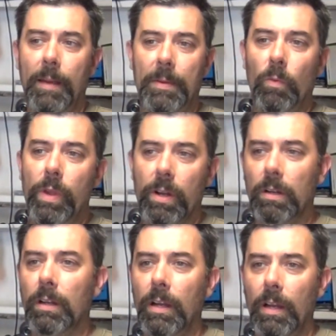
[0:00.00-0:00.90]
I mean,
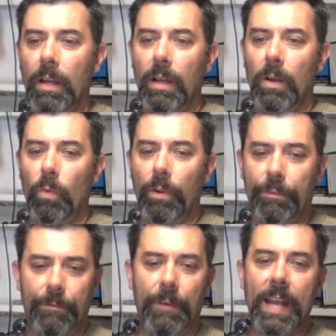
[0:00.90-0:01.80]
we're
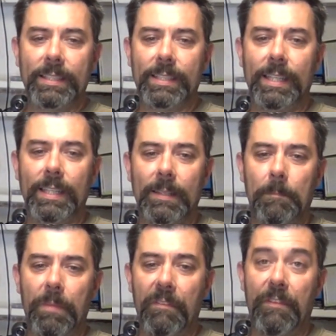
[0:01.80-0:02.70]

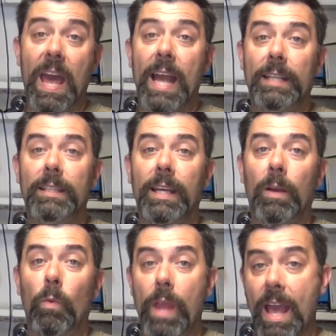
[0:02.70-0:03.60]
facing the fact
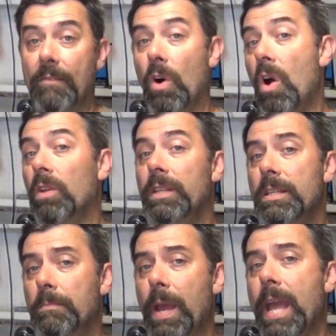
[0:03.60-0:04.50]
that we have all
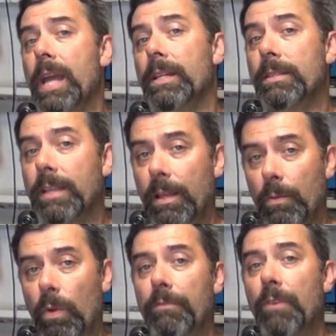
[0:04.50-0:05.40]
these bands
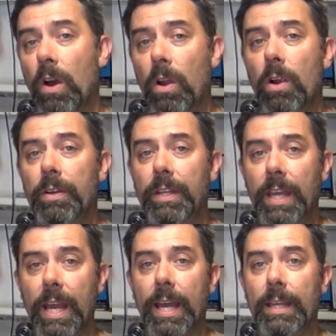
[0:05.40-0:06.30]
that we fought hard to
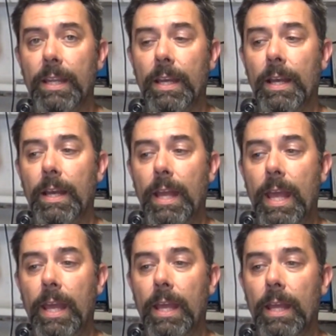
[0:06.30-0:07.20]
get,
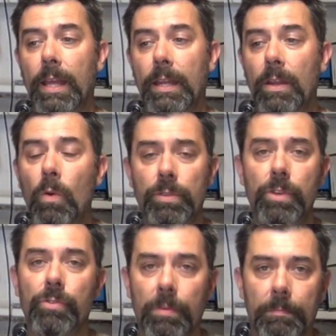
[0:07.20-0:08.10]
and no one's
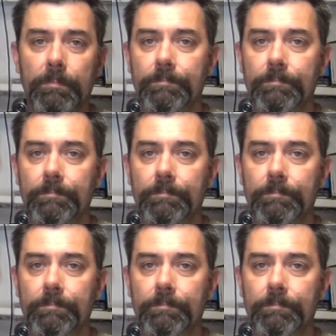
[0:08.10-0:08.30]
using them.